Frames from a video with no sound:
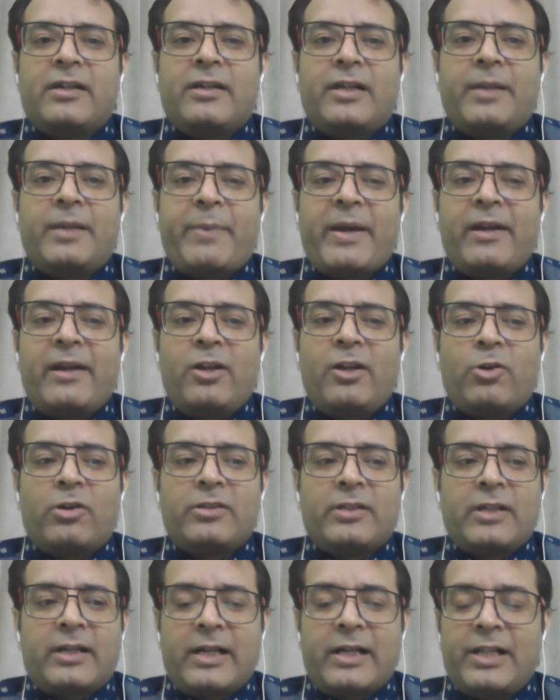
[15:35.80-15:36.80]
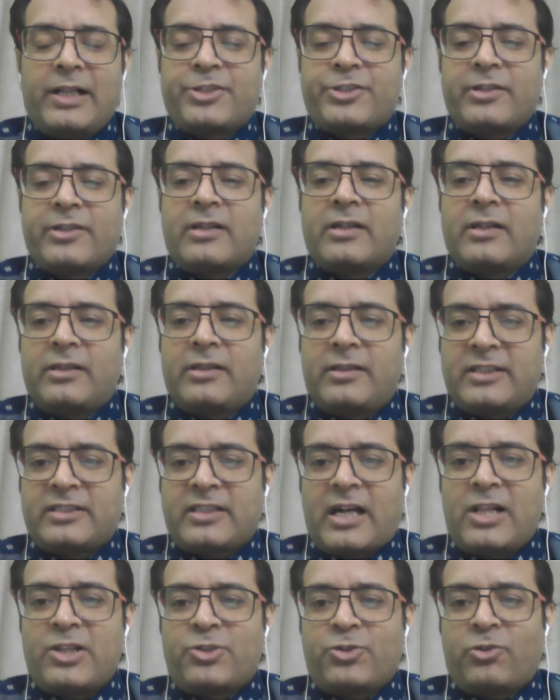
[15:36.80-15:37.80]
depending on the culture. This
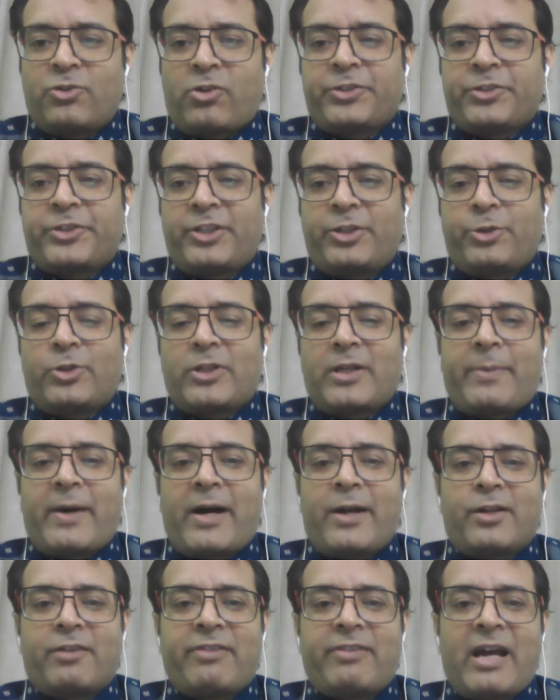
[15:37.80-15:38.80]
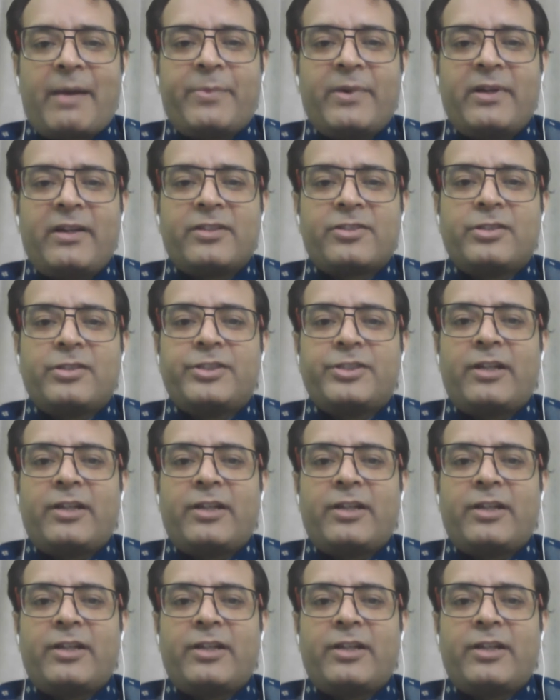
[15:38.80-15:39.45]
also constitute a part of happiness.